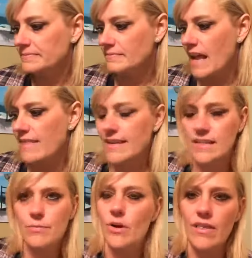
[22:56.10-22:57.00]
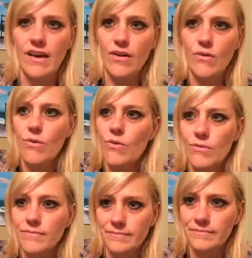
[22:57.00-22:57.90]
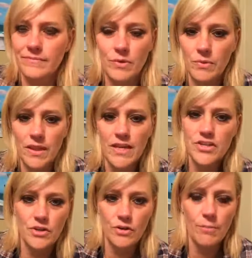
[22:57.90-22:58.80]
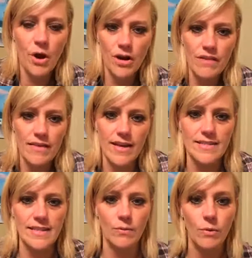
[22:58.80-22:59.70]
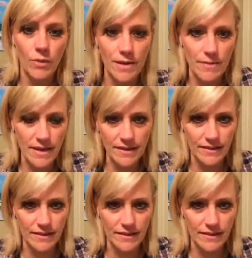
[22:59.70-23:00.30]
I think it's part of that whole relational part of us that we want to be,